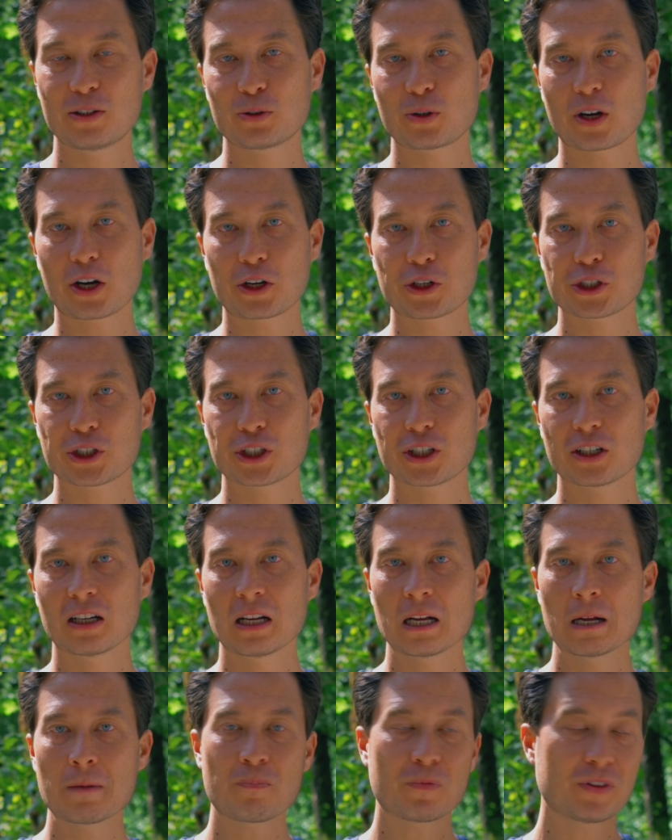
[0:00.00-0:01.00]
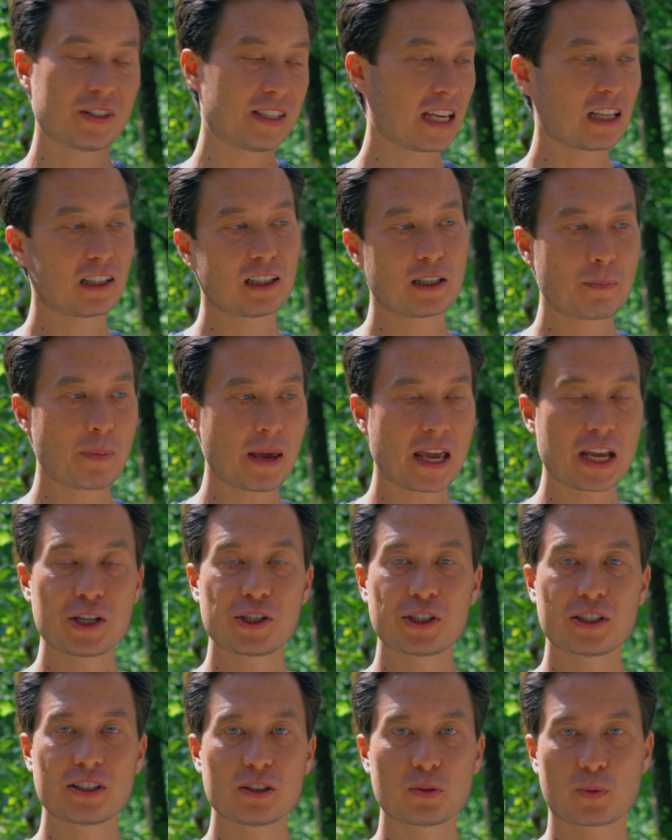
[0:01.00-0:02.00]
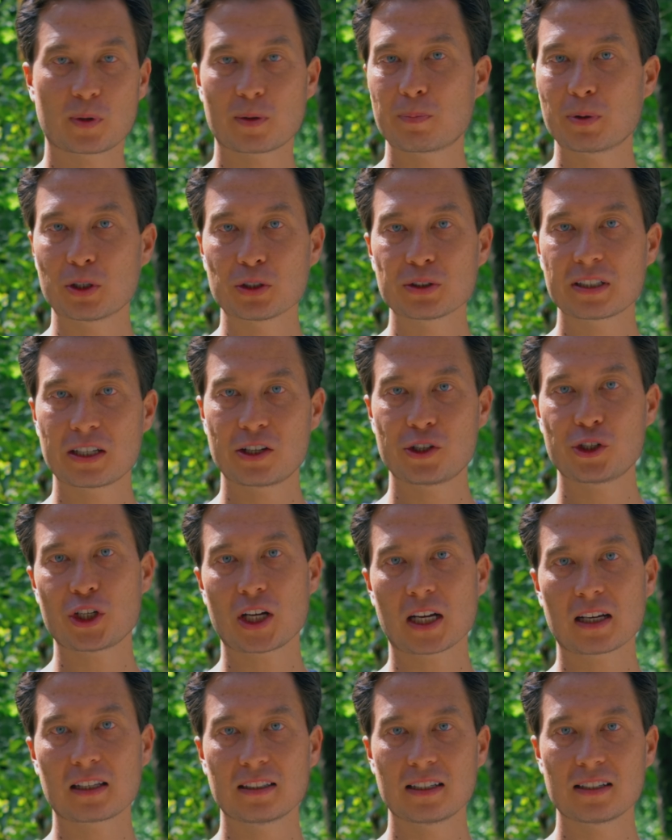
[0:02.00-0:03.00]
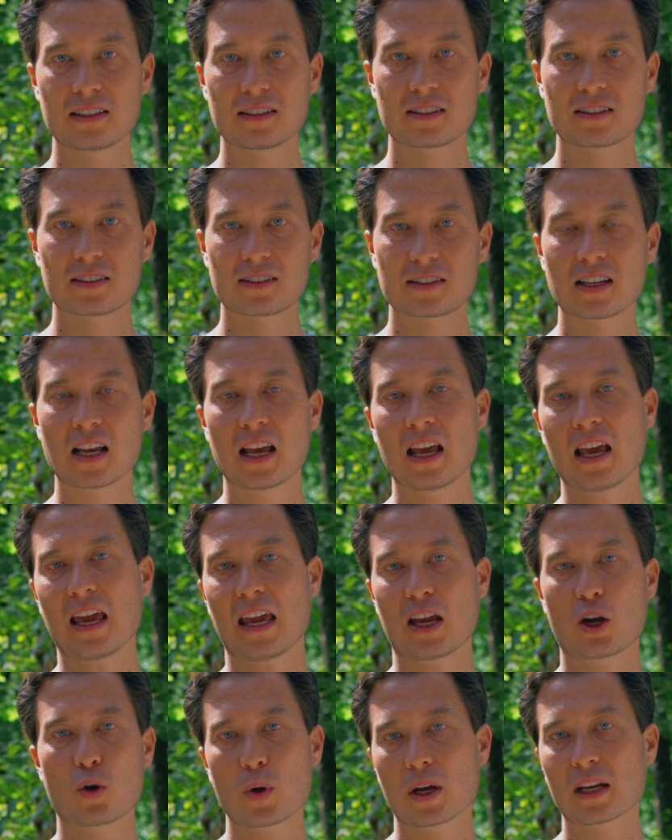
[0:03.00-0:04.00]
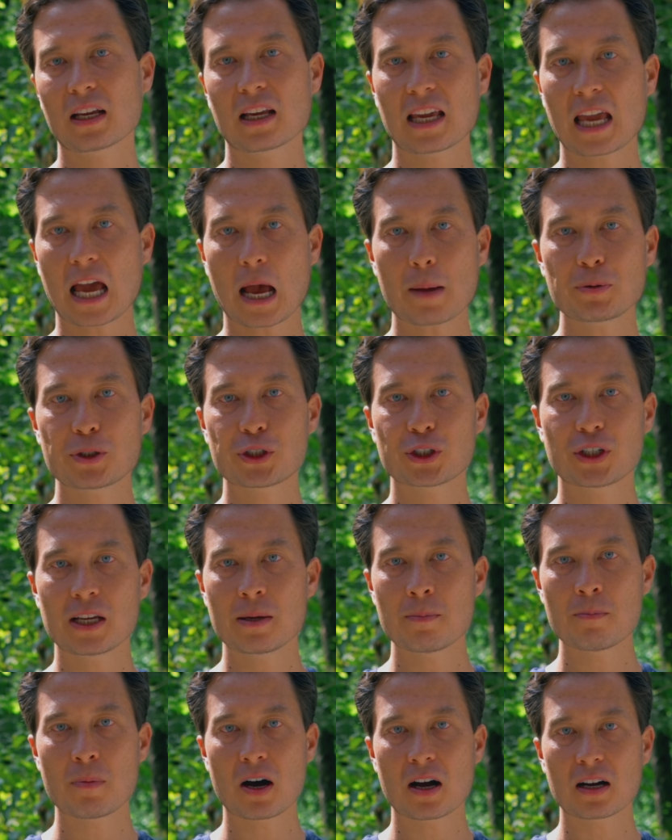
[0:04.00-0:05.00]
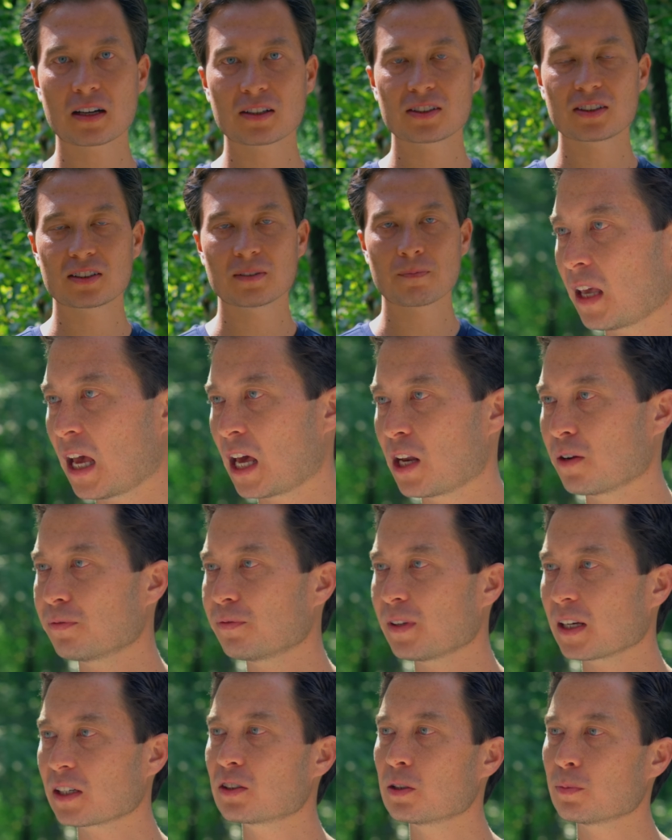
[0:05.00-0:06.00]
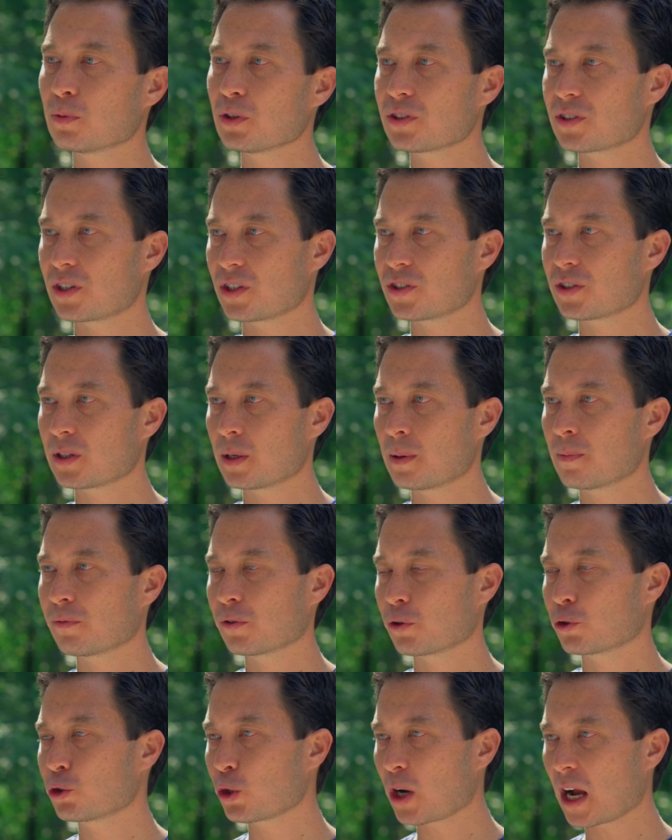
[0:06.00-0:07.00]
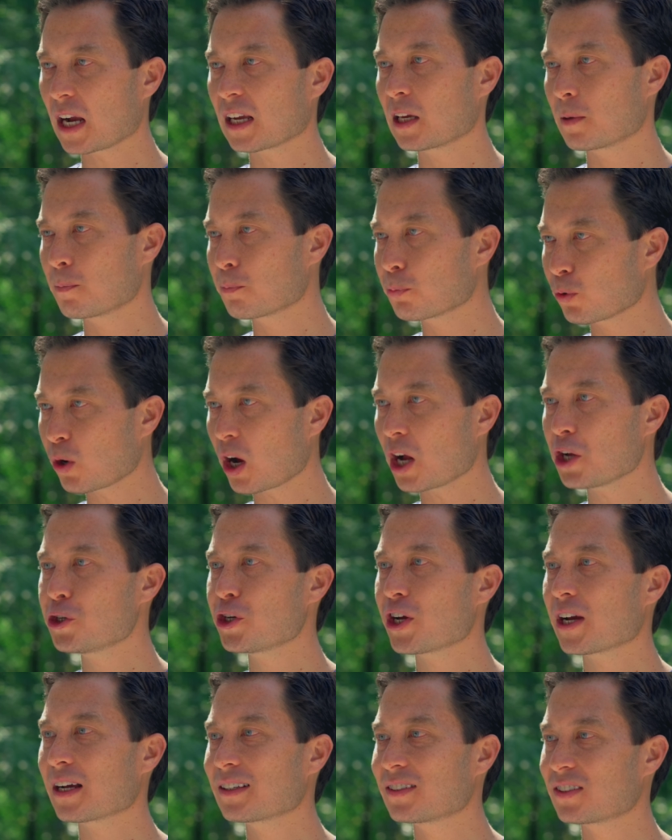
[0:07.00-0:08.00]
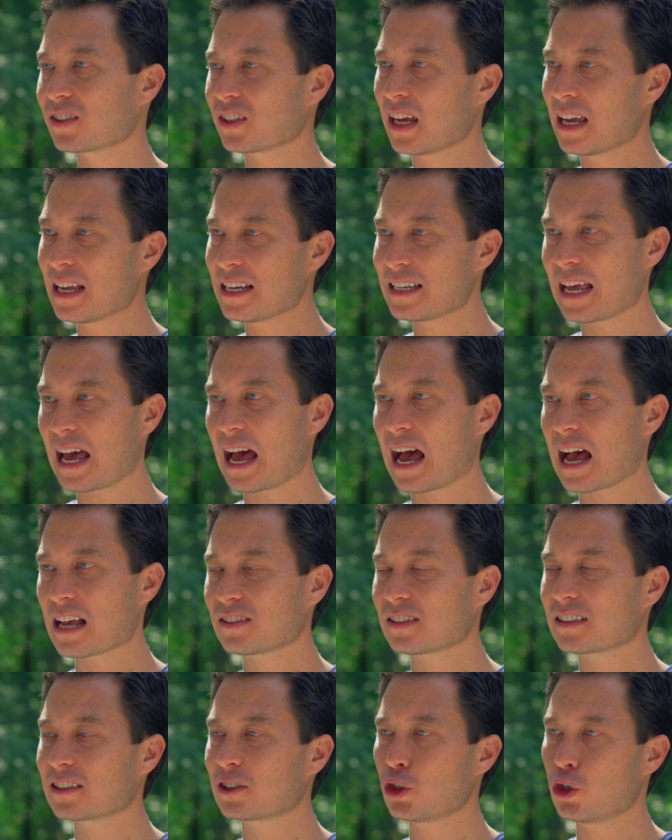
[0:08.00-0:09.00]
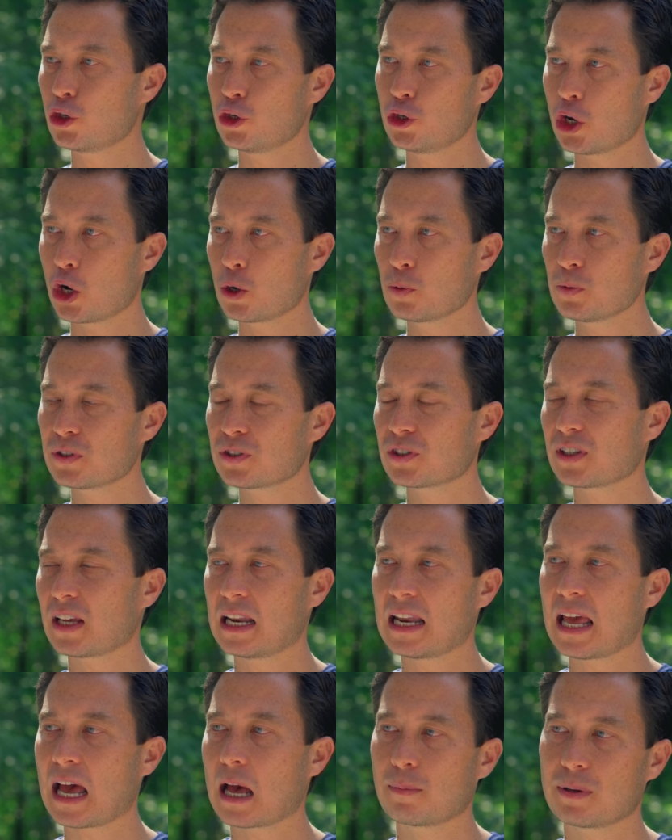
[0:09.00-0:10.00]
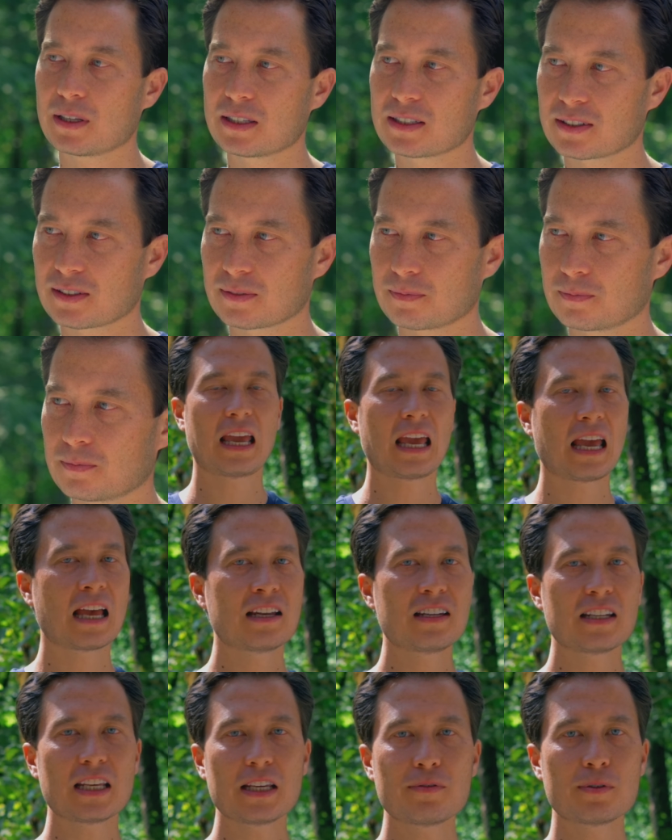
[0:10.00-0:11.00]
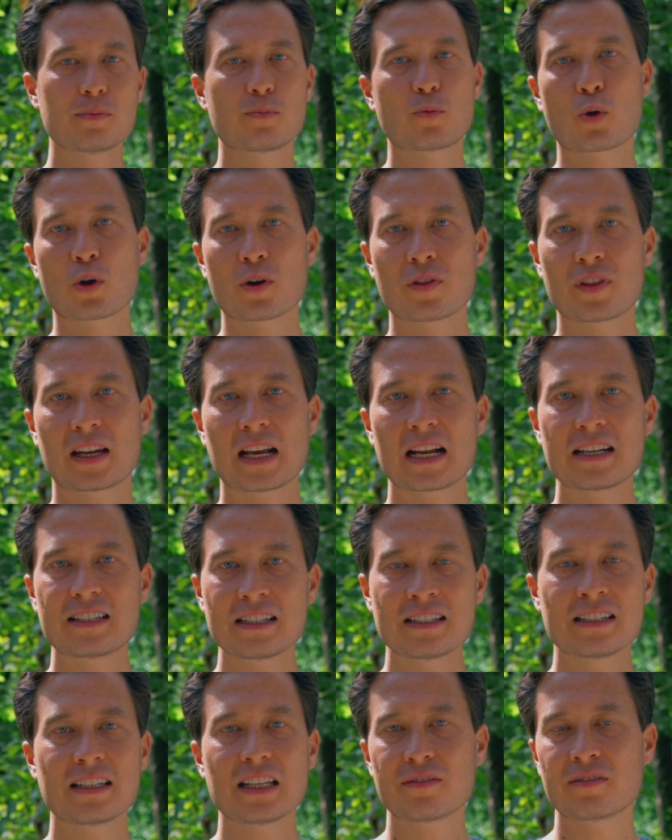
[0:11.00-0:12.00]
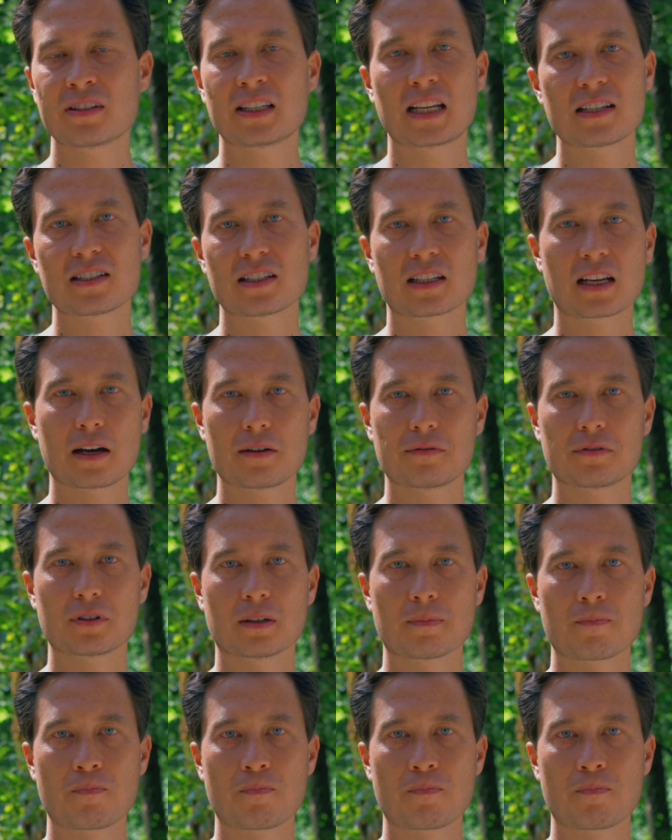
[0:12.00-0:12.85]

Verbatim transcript: structure, daily pages with built-in checklists, a quick capture inbox, and a flexible system for tracking projects, tasks, notes, and habits and even more that I didn't even get to cover.